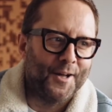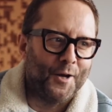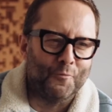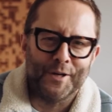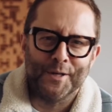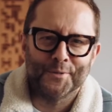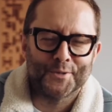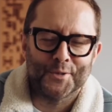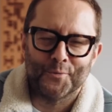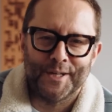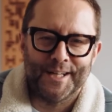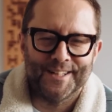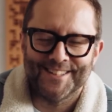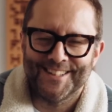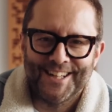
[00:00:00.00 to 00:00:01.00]
a
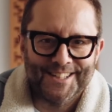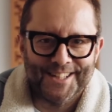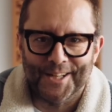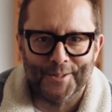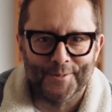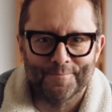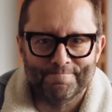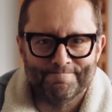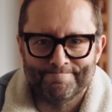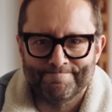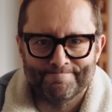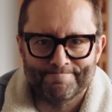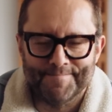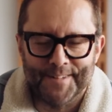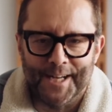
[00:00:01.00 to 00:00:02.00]
reel-to-reel, I don't know.
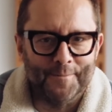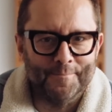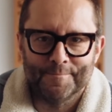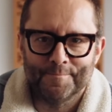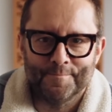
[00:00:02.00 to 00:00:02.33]
No.